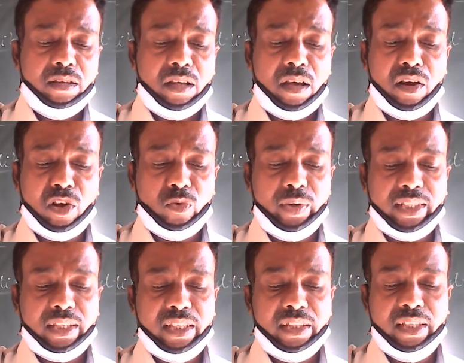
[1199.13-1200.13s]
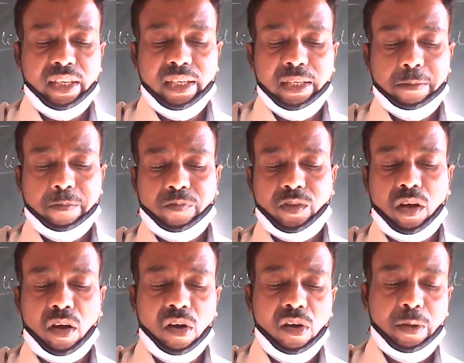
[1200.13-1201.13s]
along with Hindi
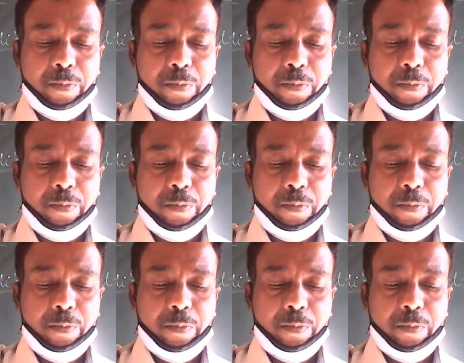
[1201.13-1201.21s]
or